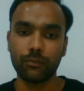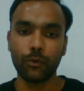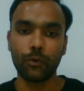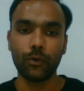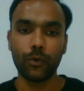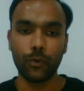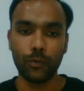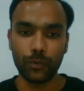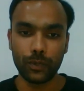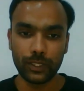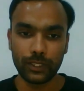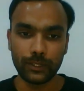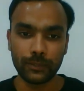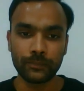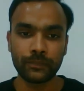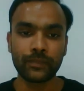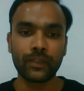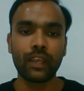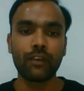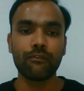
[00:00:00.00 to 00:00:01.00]
moreover,
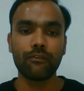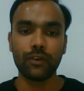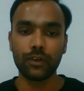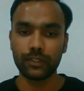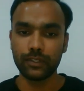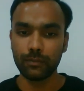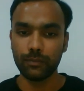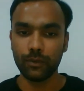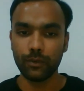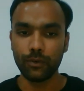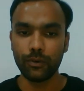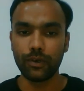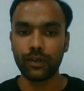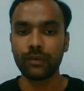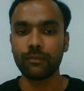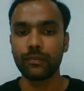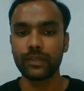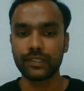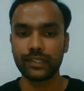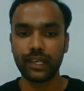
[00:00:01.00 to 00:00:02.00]

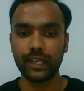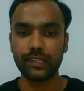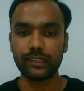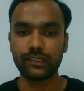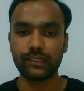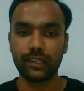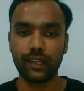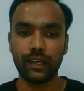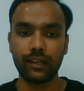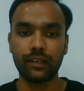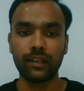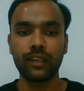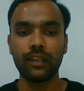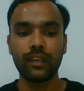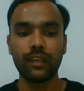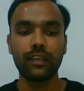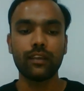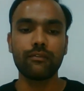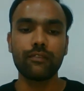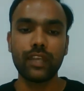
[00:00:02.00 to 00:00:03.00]
furthermore, besides
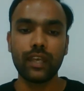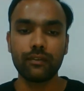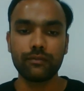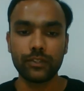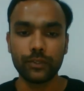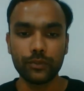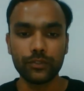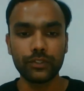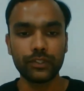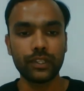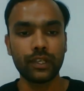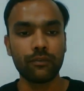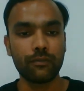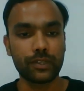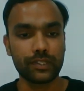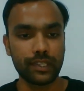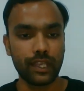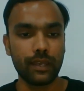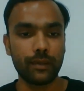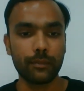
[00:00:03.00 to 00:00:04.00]
that. Here we have used
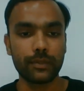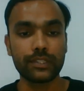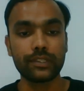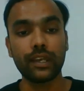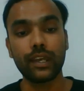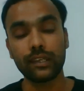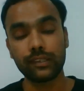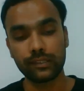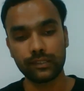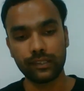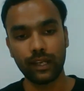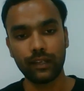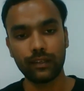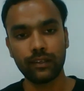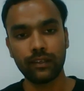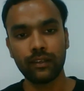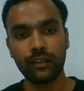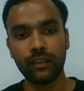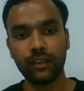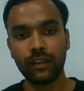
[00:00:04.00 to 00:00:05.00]
besides
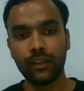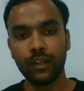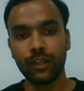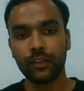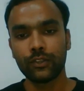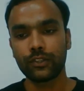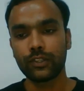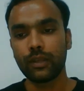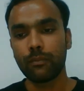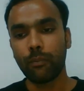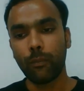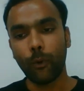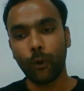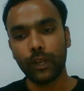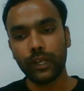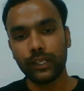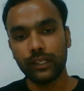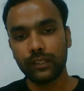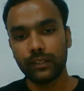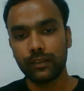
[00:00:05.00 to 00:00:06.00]
that. So the
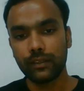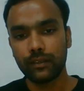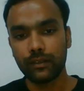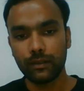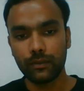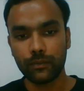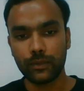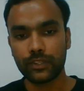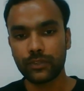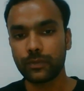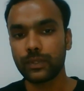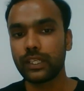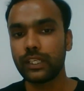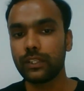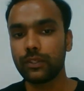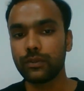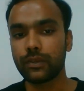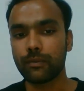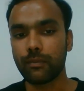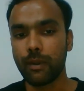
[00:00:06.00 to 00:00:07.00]
point here, which we
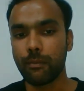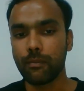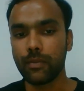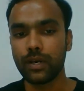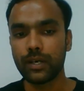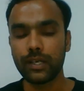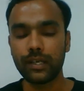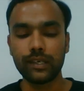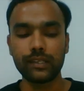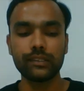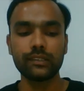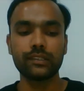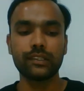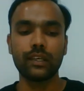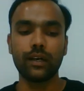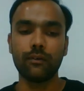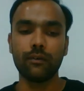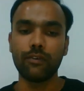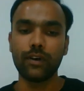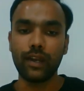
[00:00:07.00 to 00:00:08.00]
need to remember, is
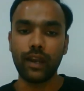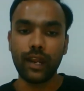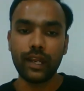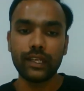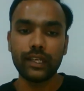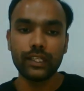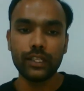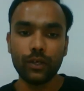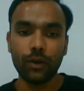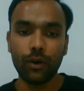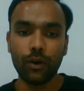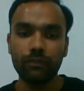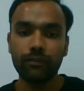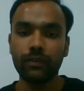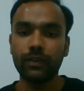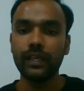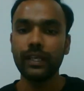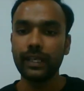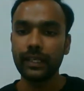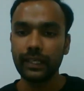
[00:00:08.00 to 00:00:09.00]
a variety of
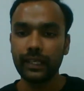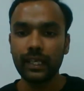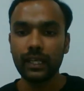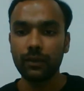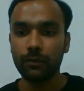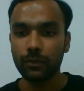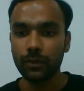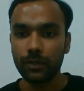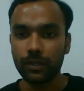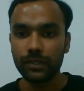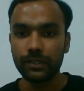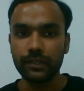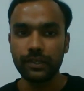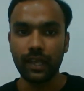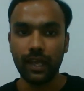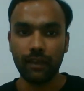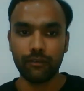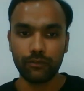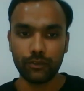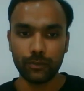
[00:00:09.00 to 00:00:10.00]
linking words
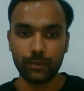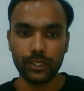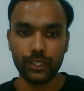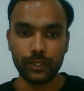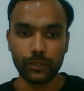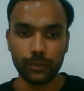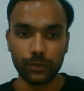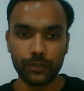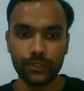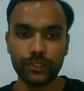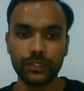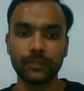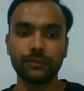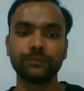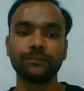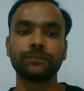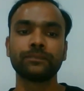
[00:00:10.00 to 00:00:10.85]
have to be used.